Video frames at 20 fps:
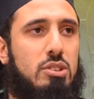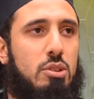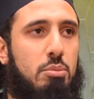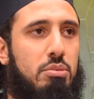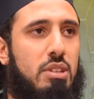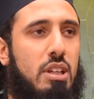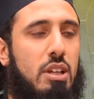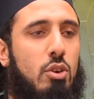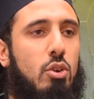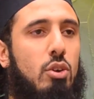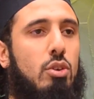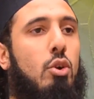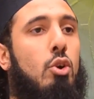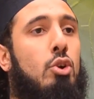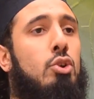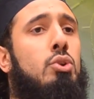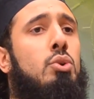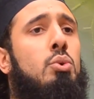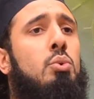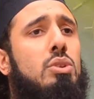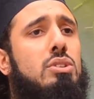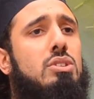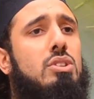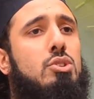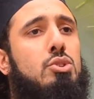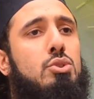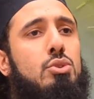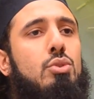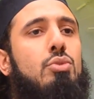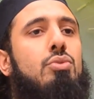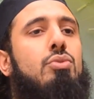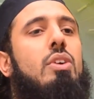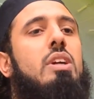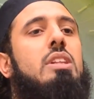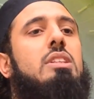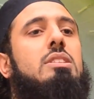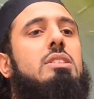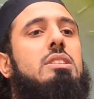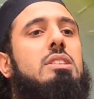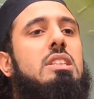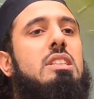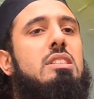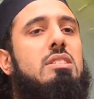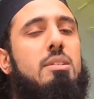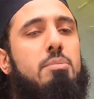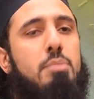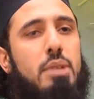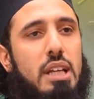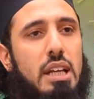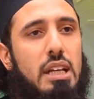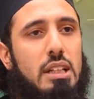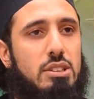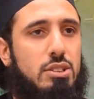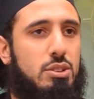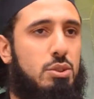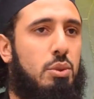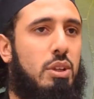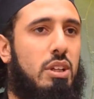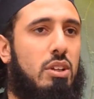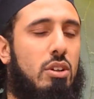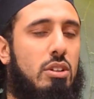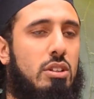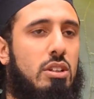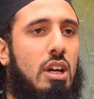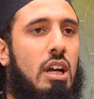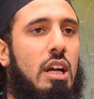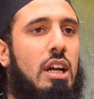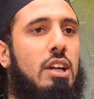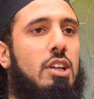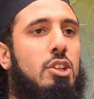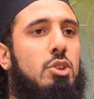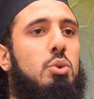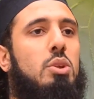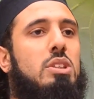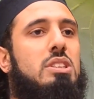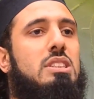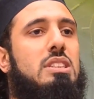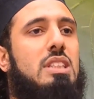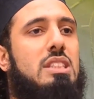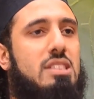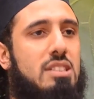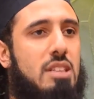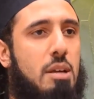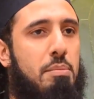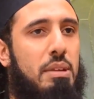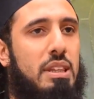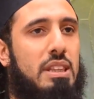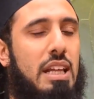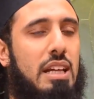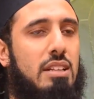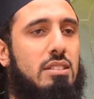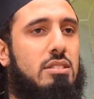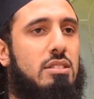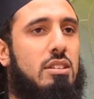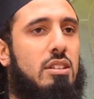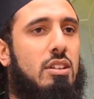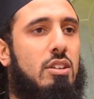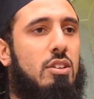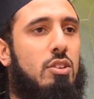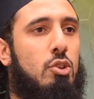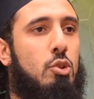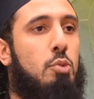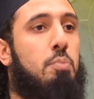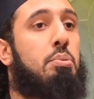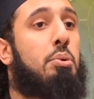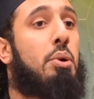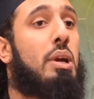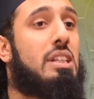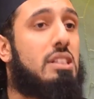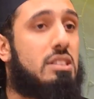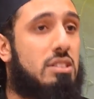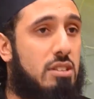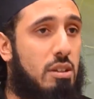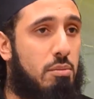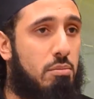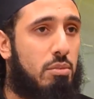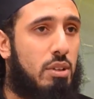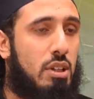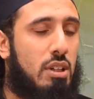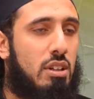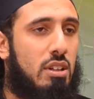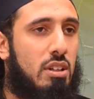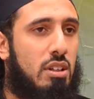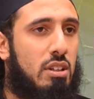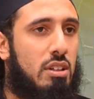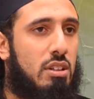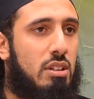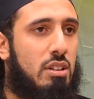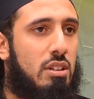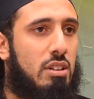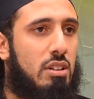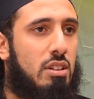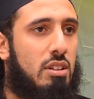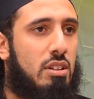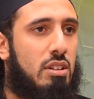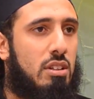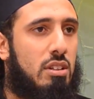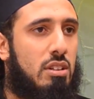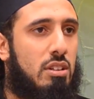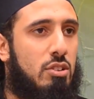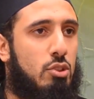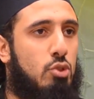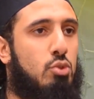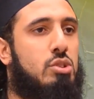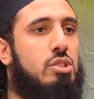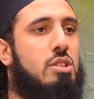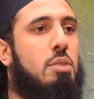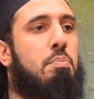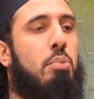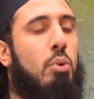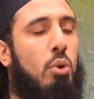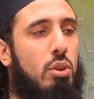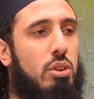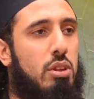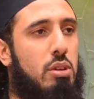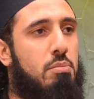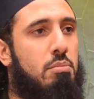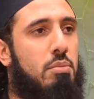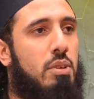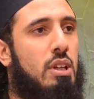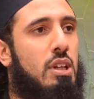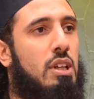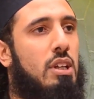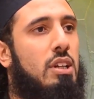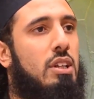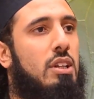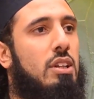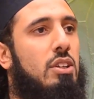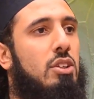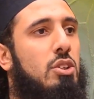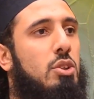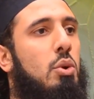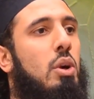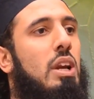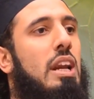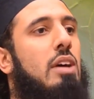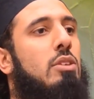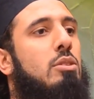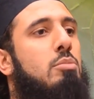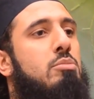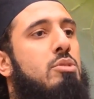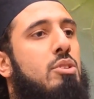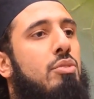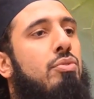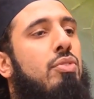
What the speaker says: something good, or you as a true friend see somebody else doing good, you assist them in that, you praise them, you support them, you allow them to